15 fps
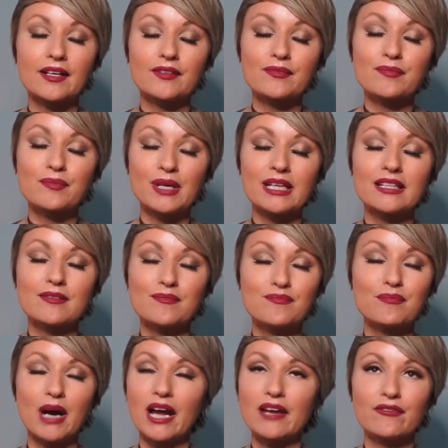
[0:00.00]
been
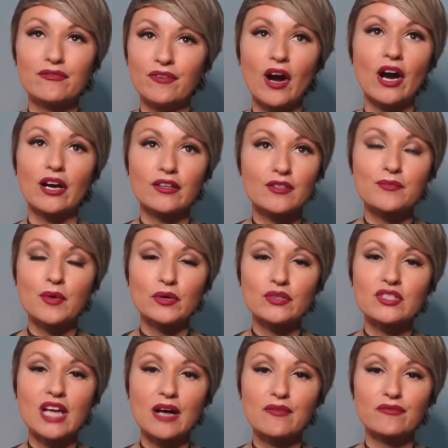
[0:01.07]
by far the most
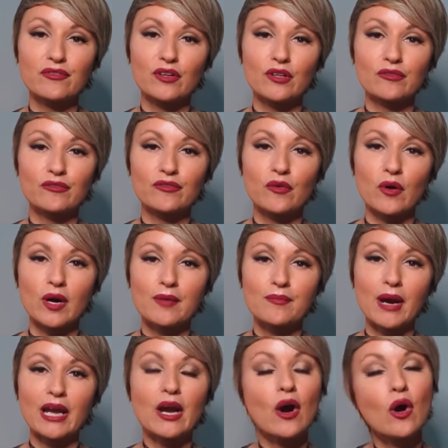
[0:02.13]
helpful for
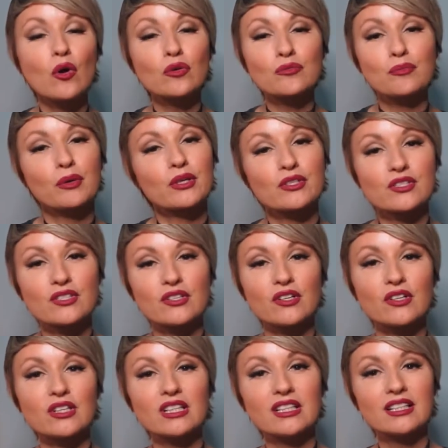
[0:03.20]
my own
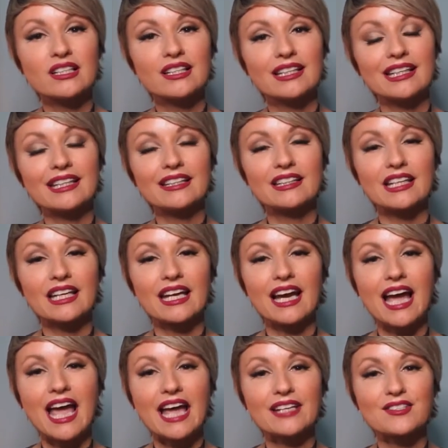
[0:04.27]
personal healing
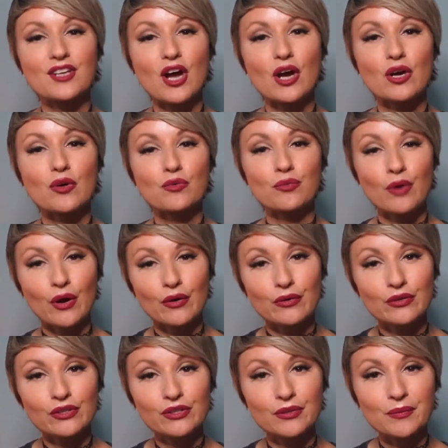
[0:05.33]
and growth.
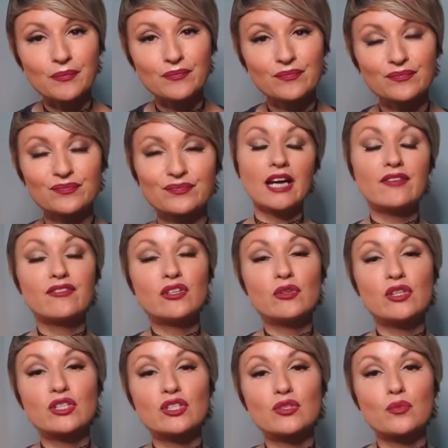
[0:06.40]
I view
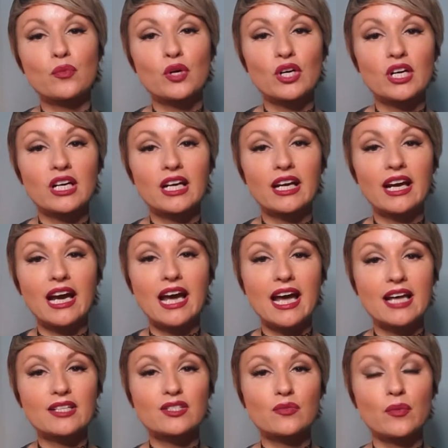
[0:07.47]
this work
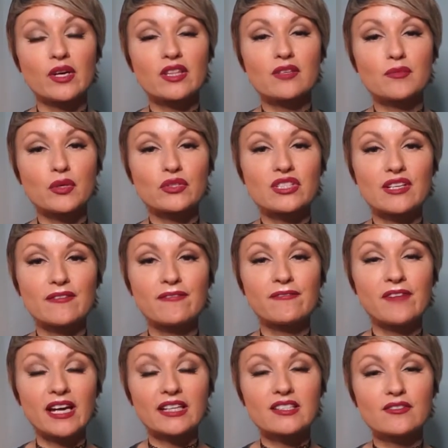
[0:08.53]
as one of the most
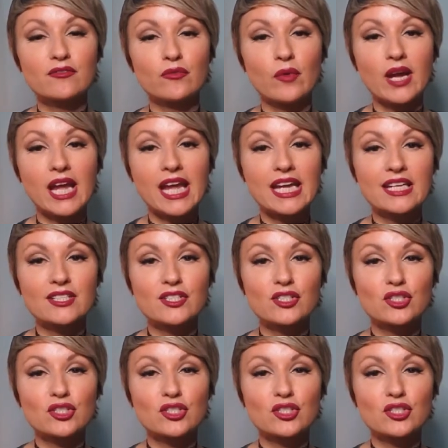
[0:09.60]
effective ways